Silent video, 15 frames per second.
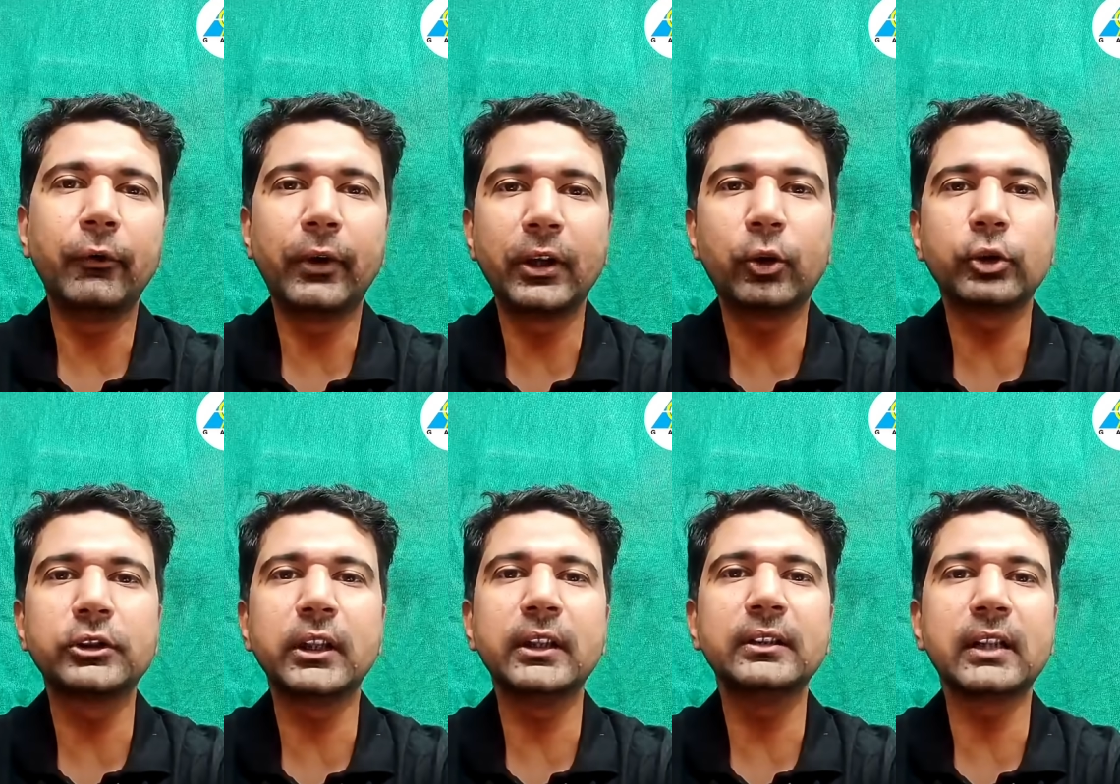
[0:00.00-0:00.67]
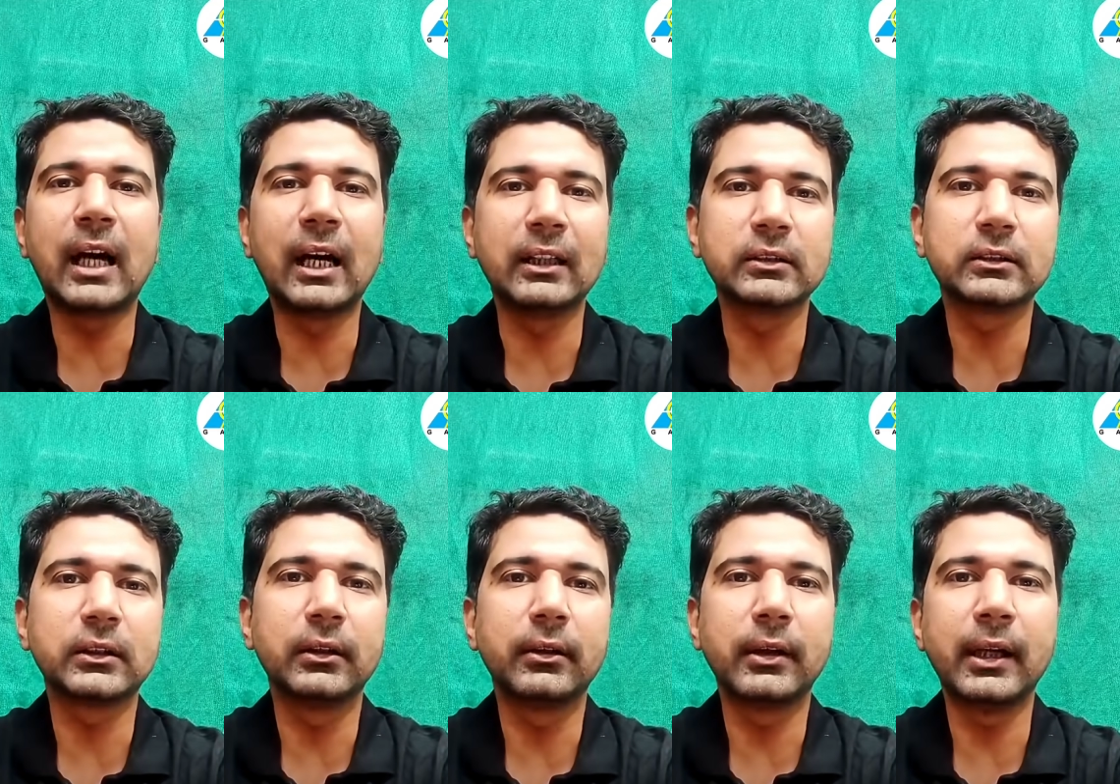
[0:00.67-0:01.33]
one question is
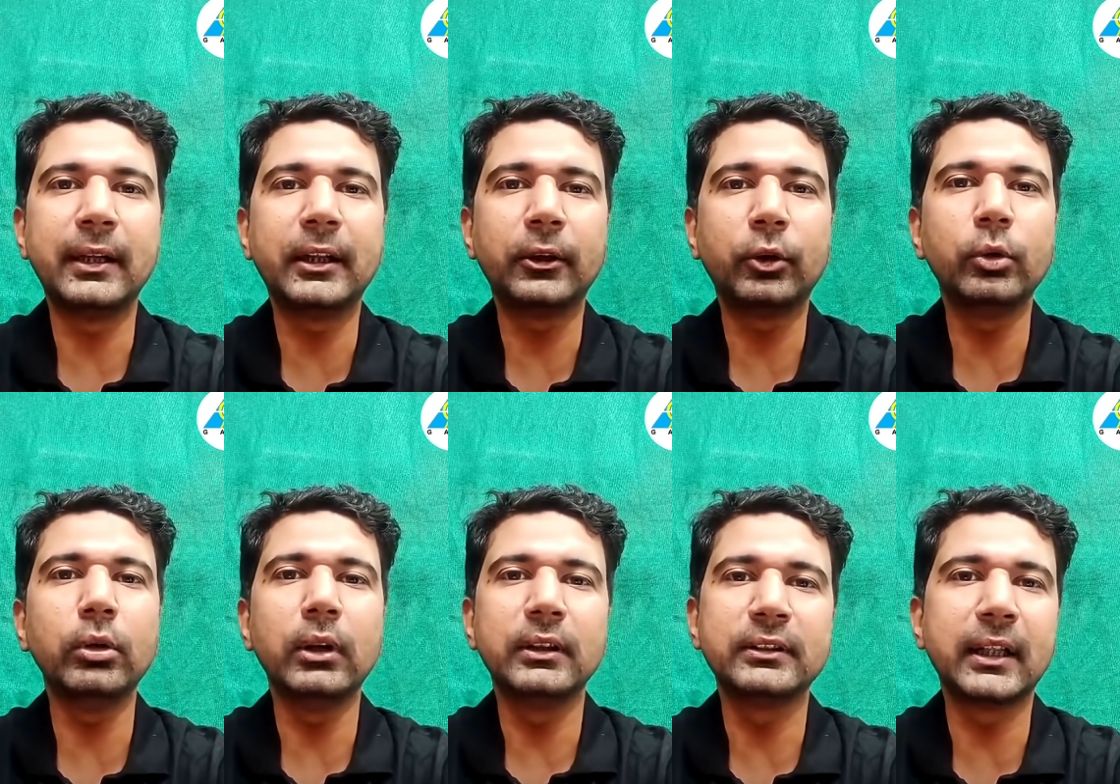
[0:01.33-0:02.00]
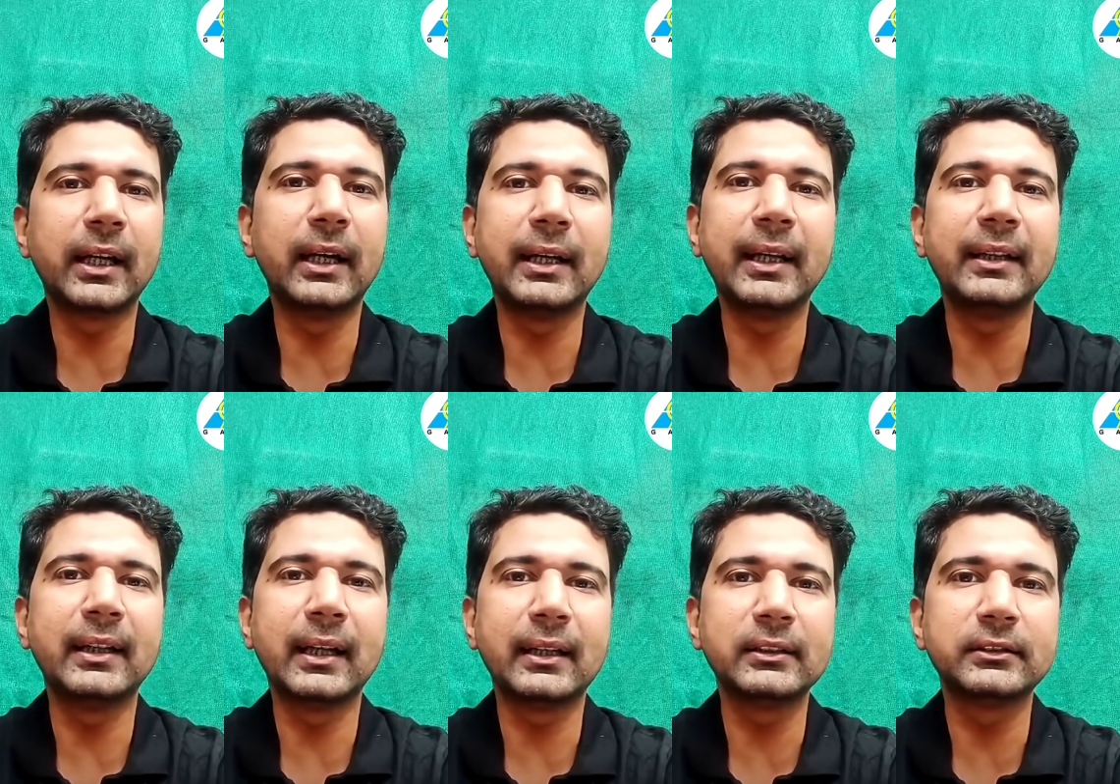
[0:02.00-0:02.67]
asked related to
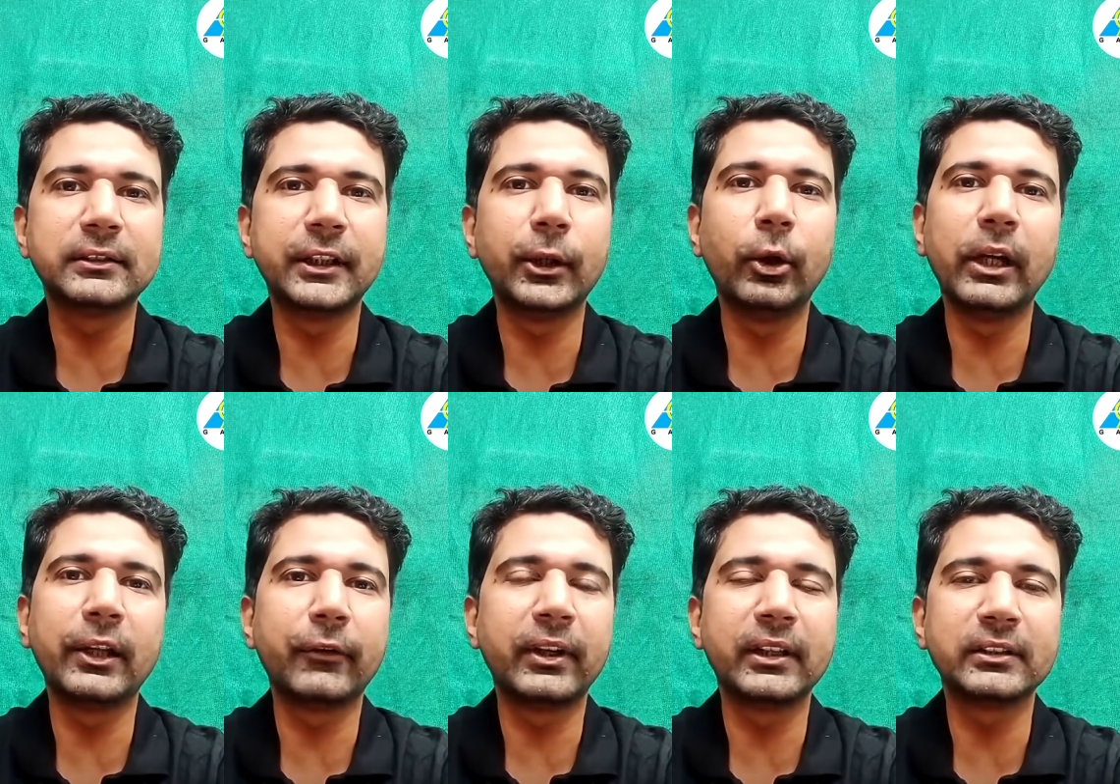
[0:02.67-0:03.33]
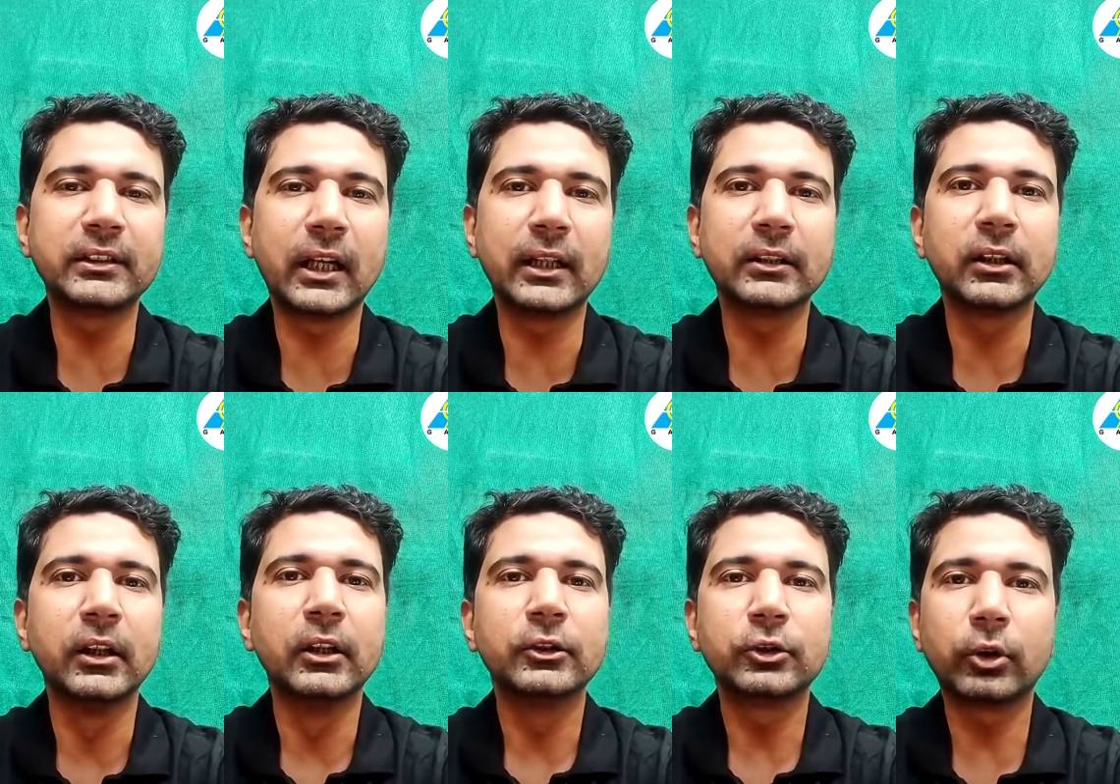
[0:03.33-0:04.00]
ZLD, that is zero liquid discharge.
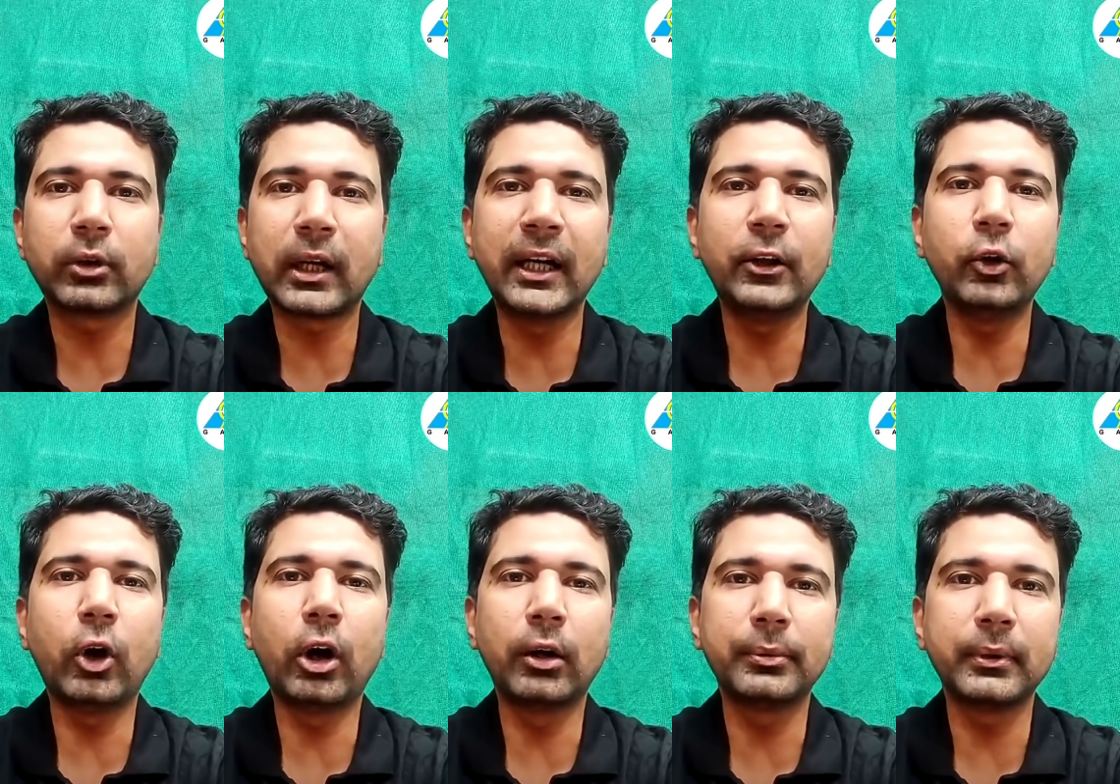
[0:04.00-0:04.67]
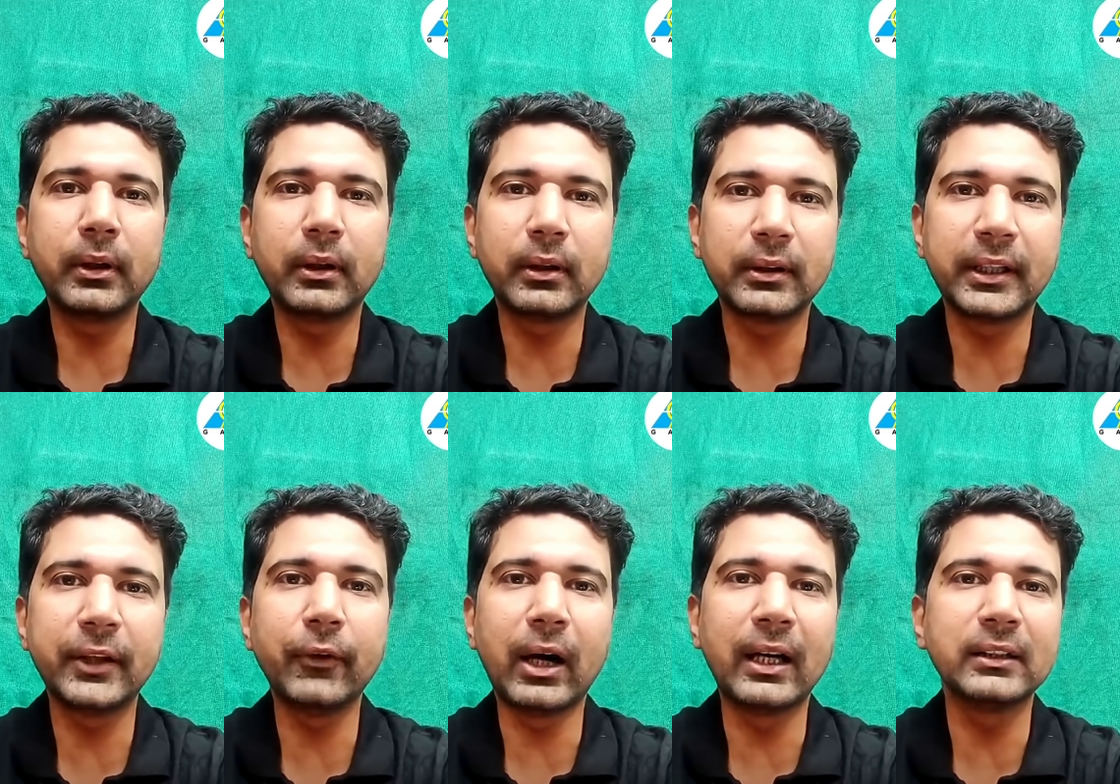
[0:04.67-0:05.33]
So try to
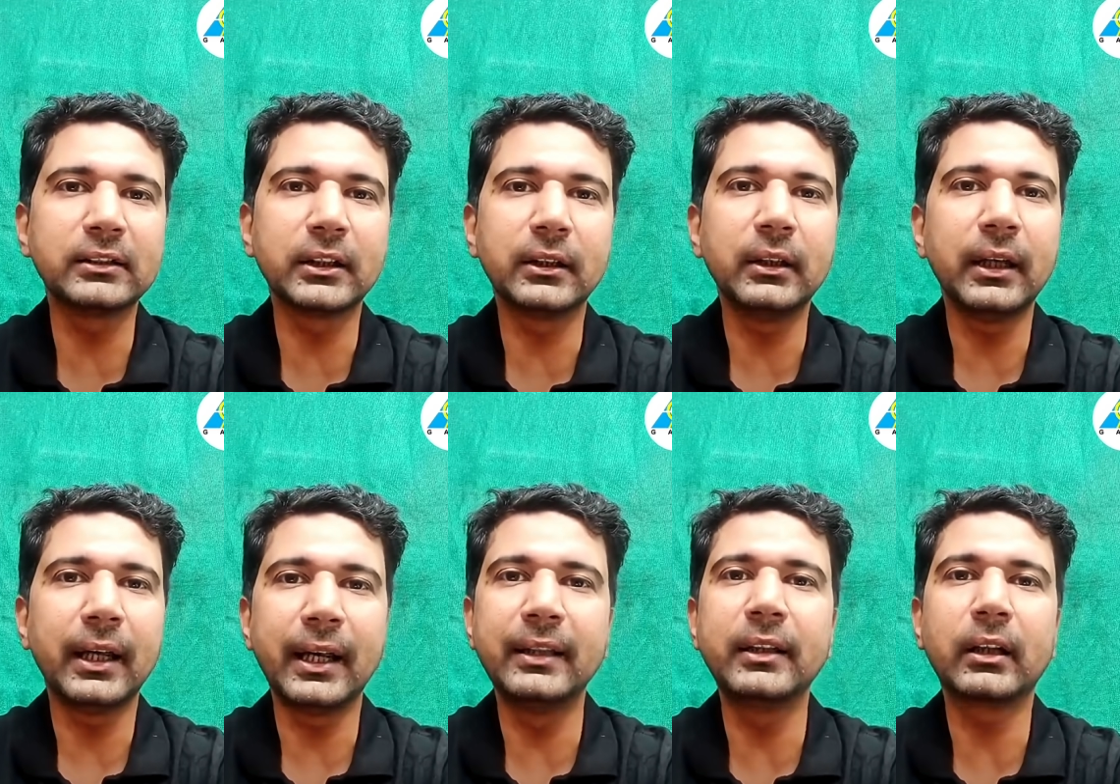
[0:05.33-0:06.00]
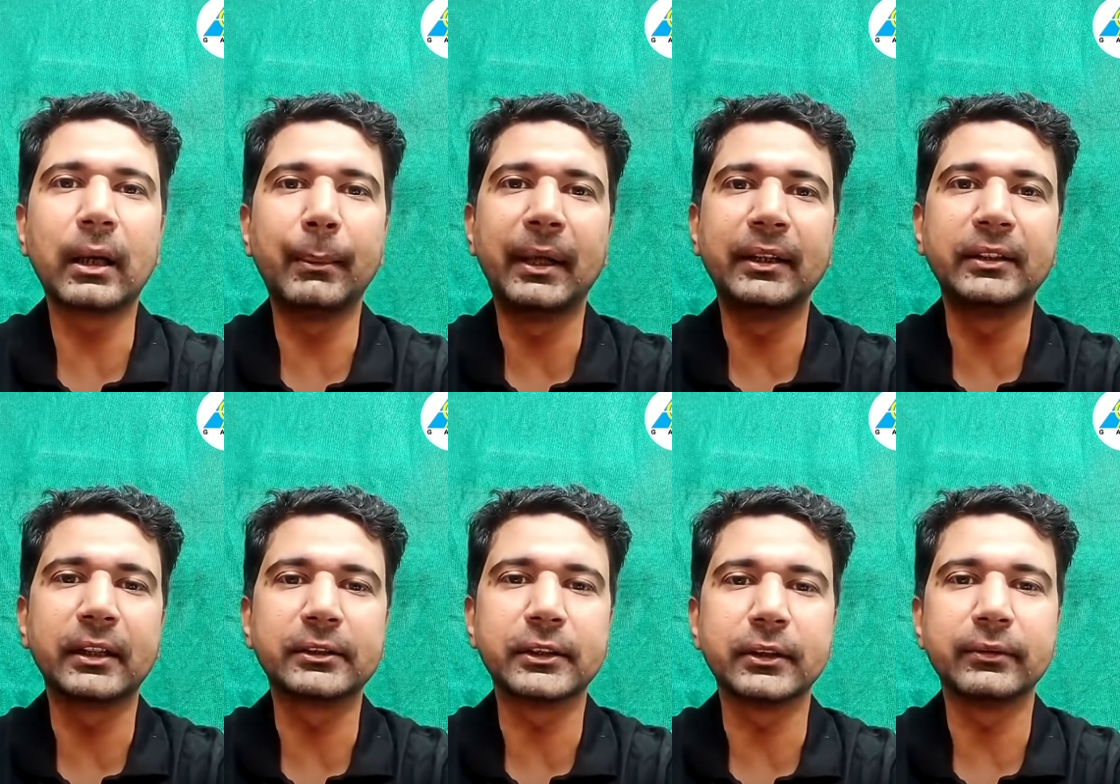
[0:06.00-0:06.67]
give answer in the comment
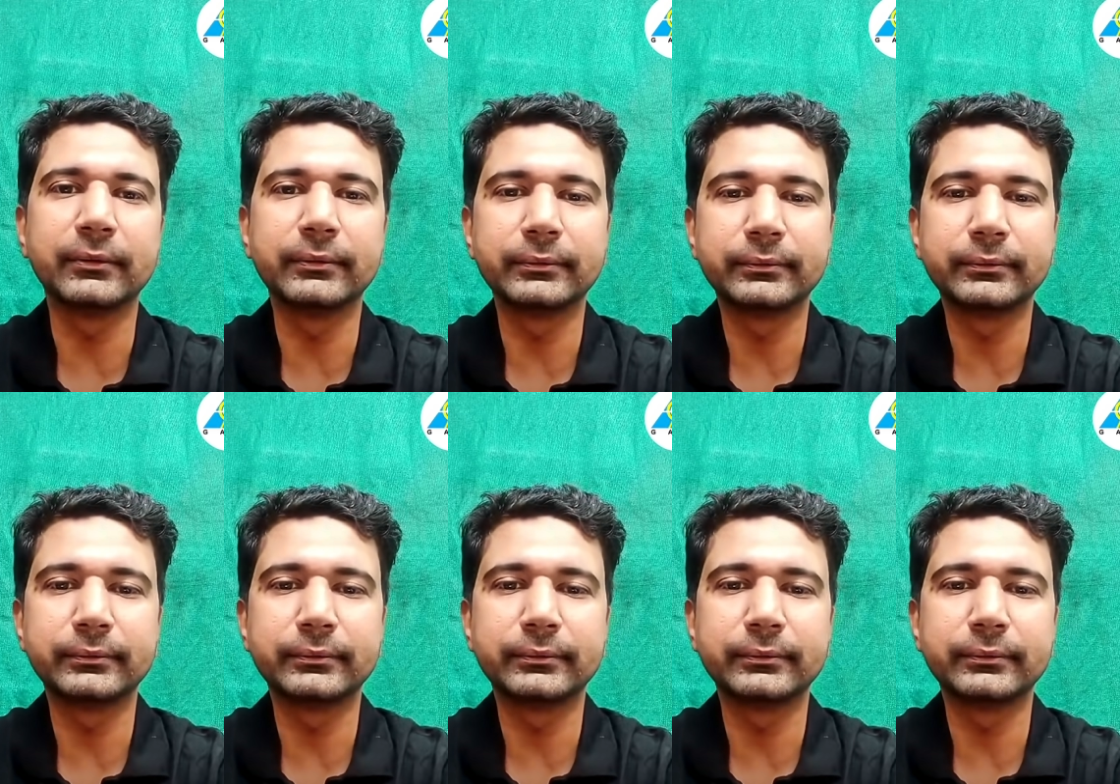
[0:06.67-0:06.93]
section.